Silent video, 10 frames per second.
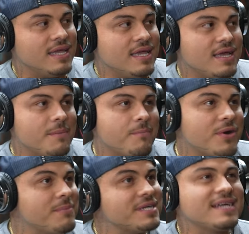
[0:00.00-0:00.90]
and
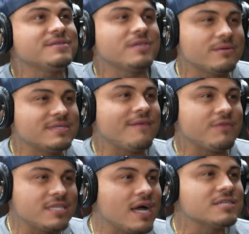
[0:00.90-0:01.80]
pretty much I self
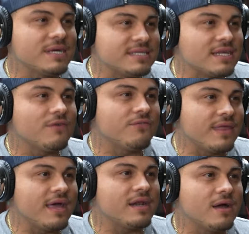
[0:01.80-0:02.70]
sabotage myself for
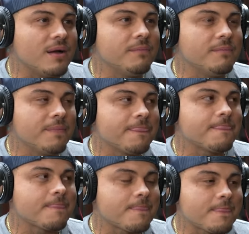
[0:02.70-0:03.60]
that. Um,
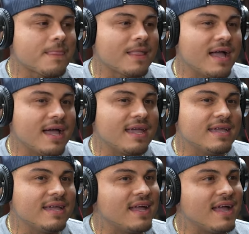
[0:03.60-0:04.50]

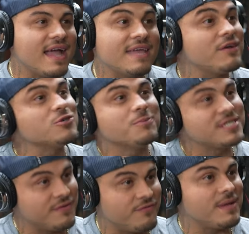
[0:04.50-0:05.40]
I wow. I gave out too
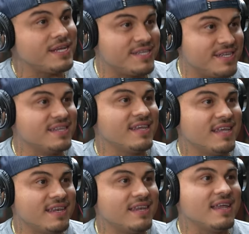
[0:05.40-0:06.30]
much information,
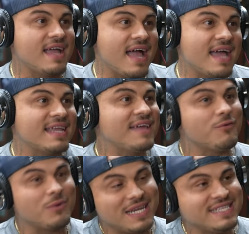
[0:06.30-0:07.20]
and I, I, gave
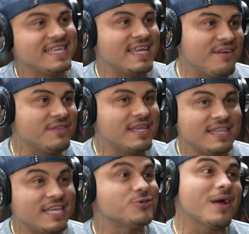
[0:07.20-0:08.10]
a release date and everything,
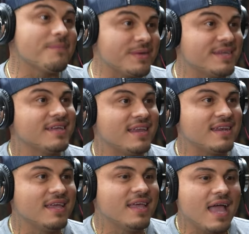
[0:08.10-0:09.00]
and they dropped me. And
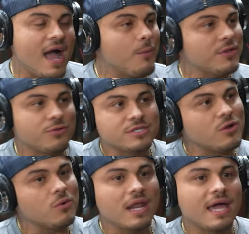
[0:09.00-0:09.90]
I went through this
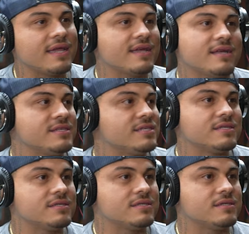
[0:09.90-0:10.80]
whole like
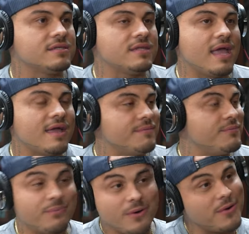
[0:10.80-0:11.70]
just,
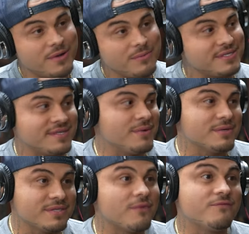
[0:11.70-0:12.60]
bro, it was it
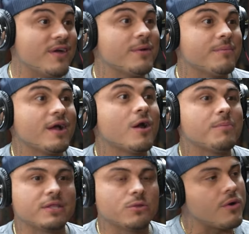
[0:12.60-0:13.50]
was a very big
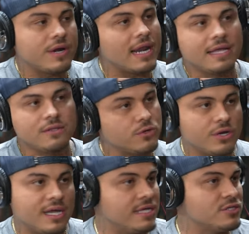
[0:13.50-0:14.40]
heartbreak. They were already like, dude,
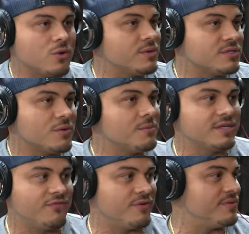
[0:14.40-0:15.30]
you're gonna get so and so much for